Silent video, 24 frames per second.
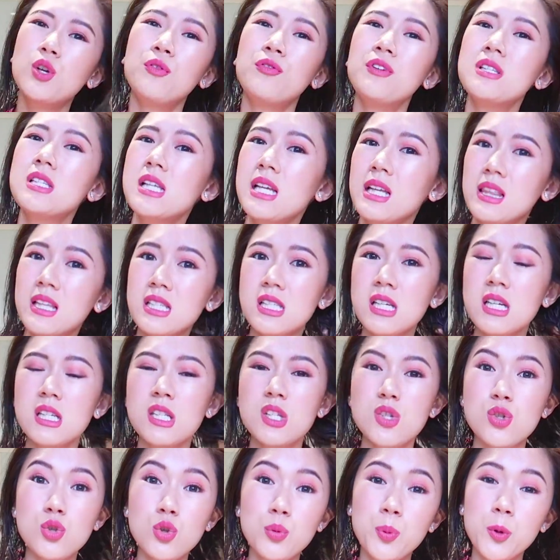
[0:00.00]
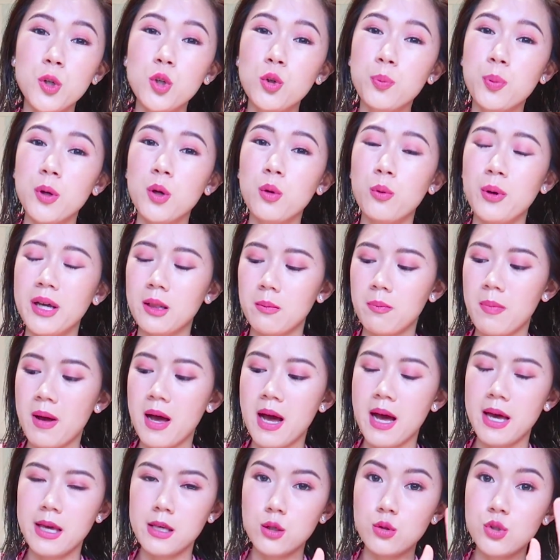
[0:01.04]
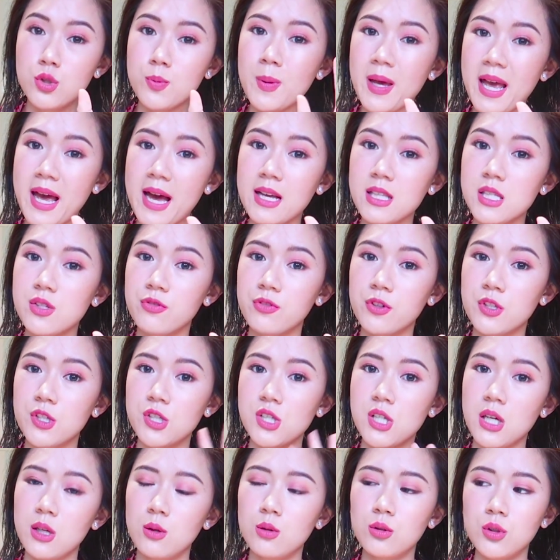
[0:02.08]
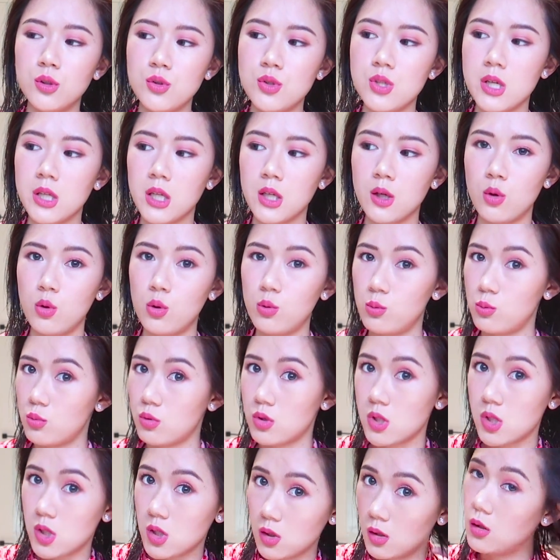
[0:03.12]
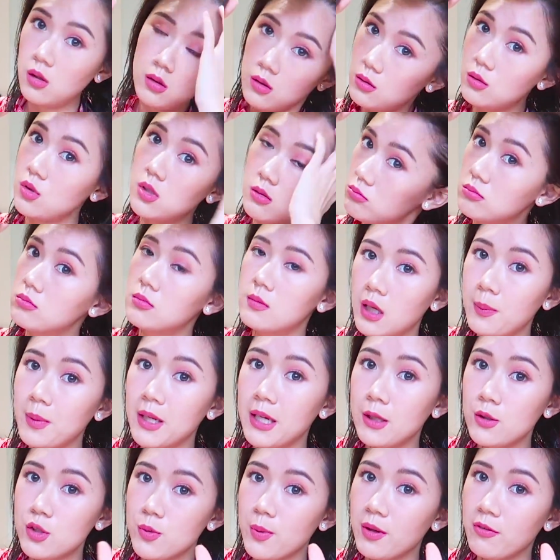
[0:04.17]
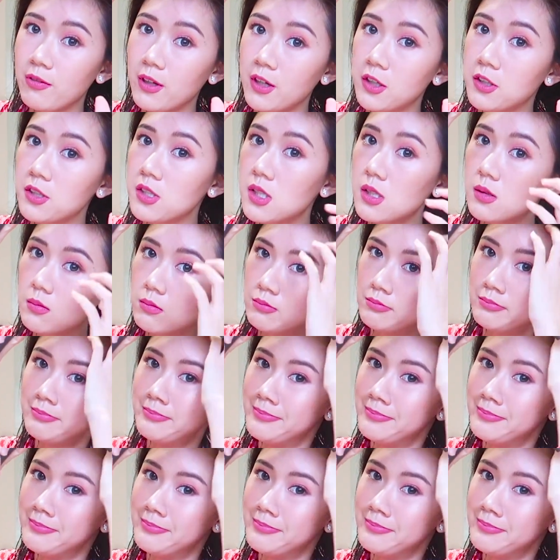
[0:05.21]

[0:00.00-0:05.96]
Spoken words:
So if it's like this and it's super duper wet, I use my hands first. I don't use any combs. I mean, I use my fingers.